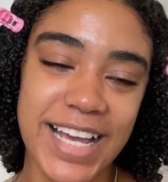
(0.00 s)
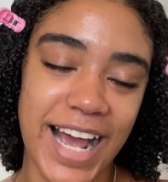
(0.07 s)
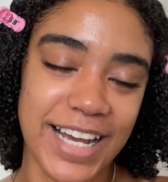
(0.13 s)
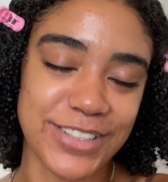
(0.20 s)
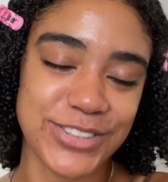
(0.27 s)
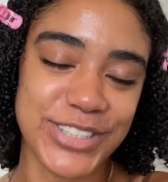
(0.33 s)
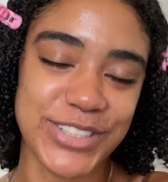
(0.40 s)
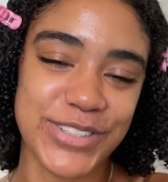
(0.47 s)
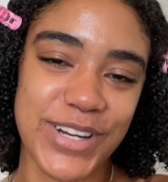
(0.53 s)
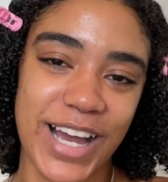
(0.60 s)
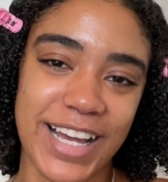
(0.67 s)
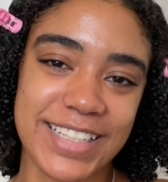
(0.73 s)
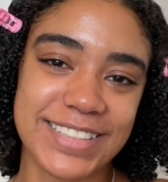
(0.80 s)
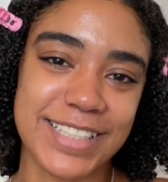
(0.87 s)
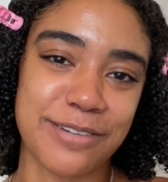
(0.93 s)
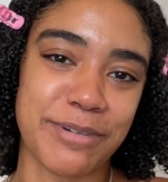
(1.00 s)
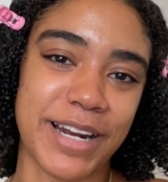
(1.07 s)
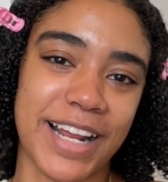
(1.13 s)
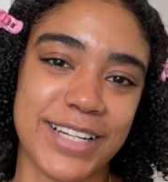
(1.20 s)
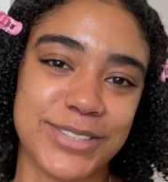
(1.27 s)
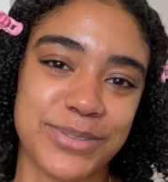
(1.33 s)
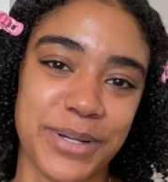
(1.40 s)
I will see you guys in my
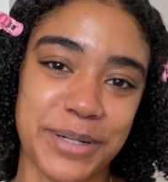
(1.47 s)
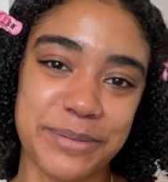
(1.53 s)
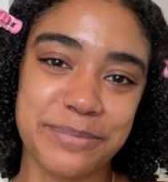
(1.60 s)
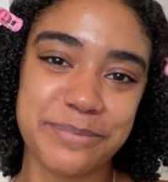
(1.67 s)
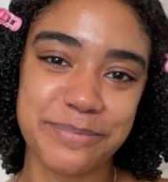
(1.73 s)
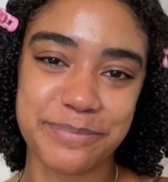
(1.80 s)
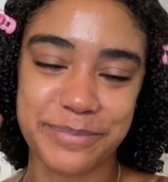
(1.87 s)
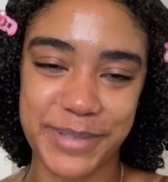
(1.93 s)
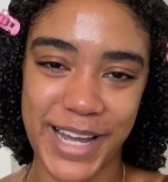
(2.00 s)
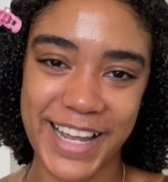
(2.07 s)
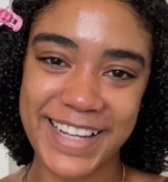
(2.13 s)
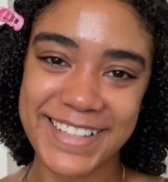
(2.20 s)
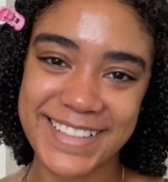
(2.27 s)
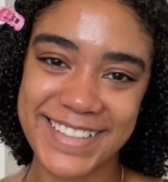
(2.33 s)
next one. Bye.